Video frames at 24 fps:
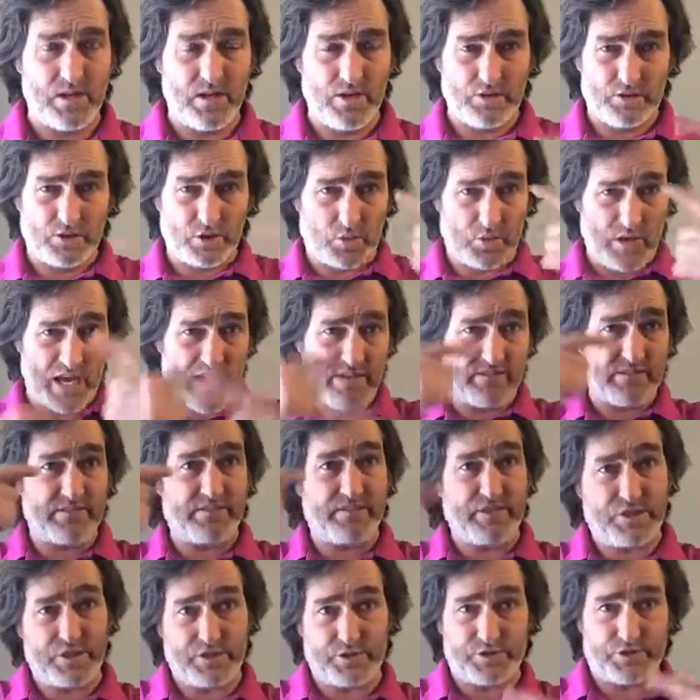So we have a
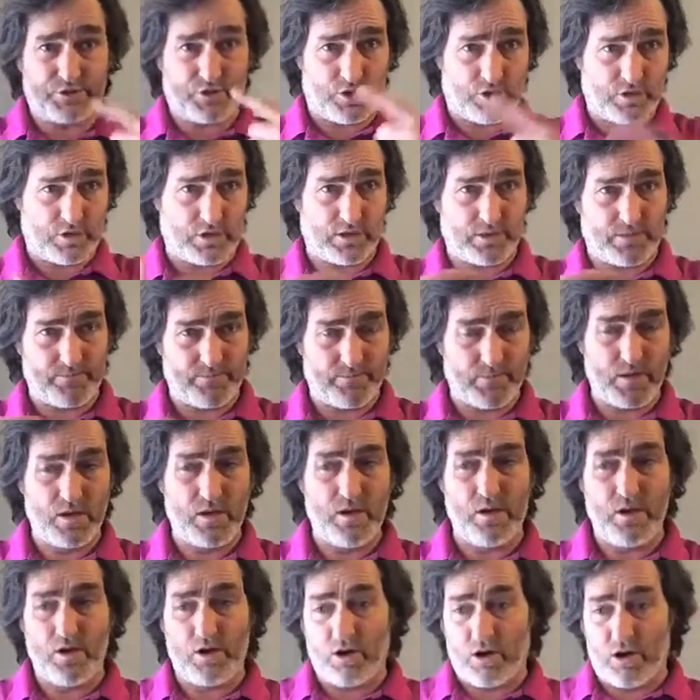vicious circle
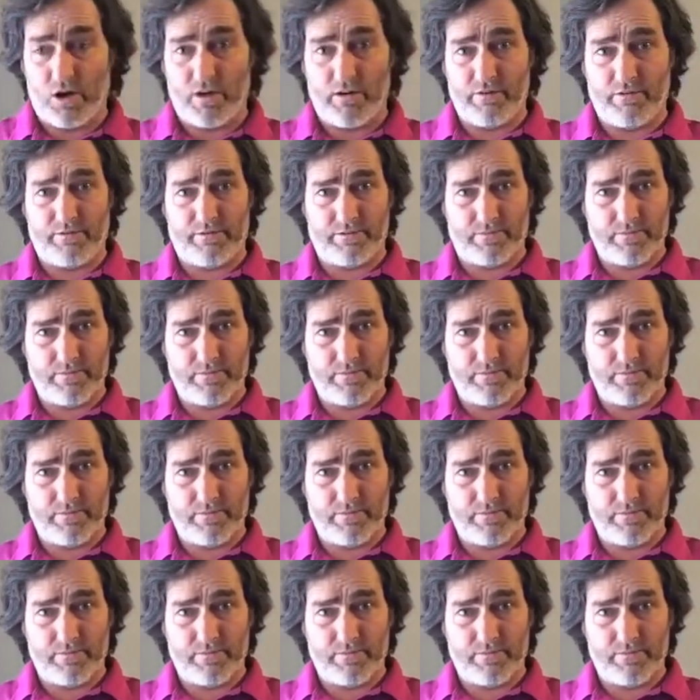of